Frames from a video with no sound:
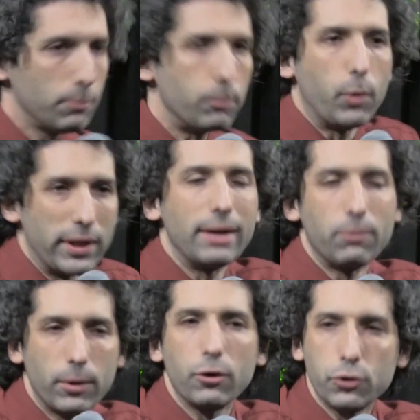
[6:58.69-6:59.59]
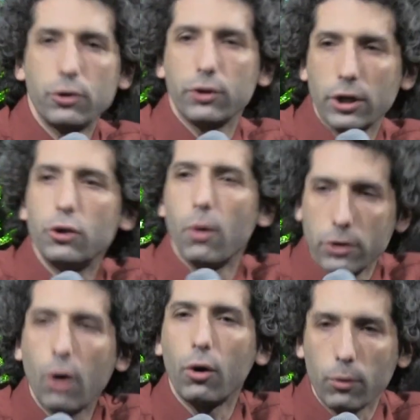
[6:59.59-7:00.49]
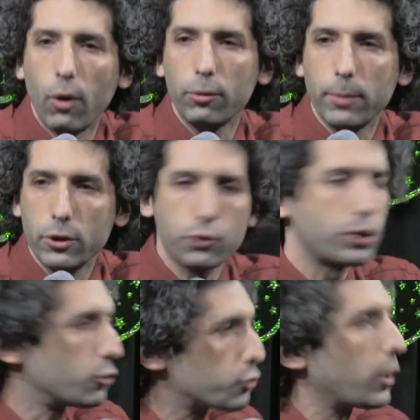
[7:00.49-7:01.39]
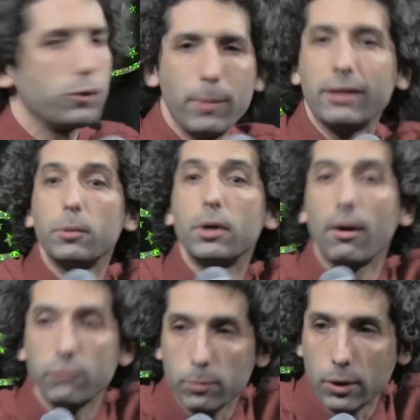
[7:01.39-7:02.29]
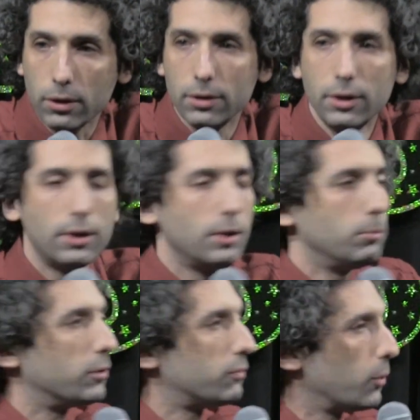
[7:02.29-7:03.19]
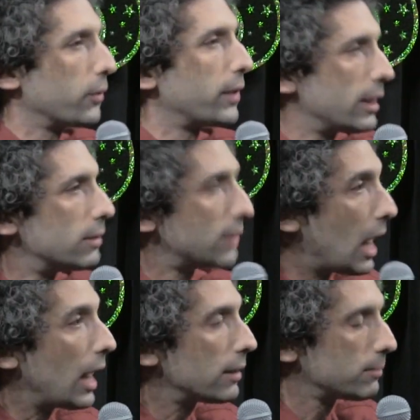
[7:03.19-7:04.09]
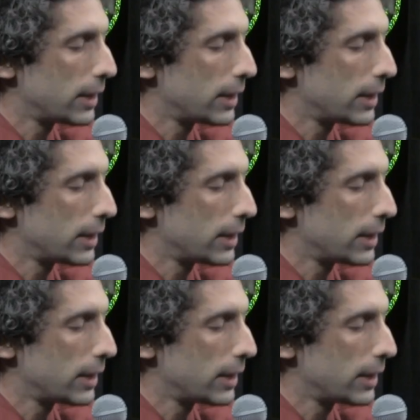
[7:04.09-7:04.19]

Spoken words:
when they're going to do no heroic measures, and you're trying to make comfortable before they die.